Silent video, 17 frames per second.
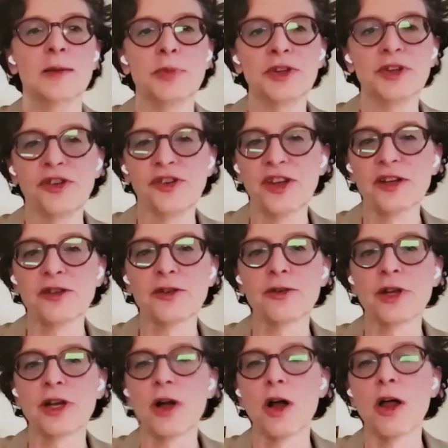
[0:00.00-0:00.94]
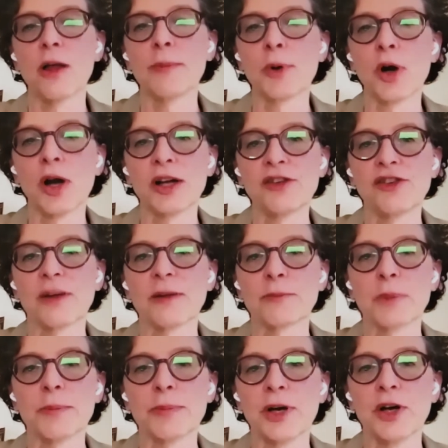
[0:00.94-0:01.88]
but centered in all
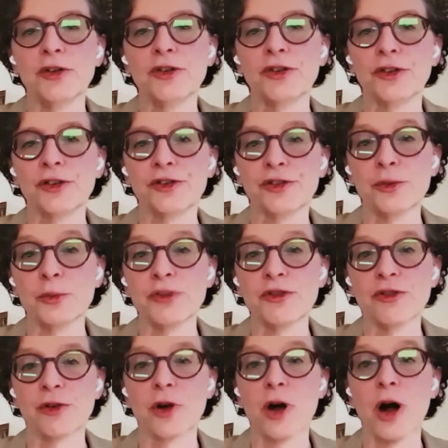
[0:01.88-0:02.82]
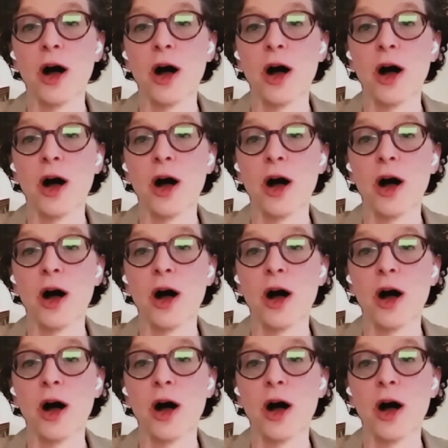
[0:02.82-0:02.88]
project proposals to ensure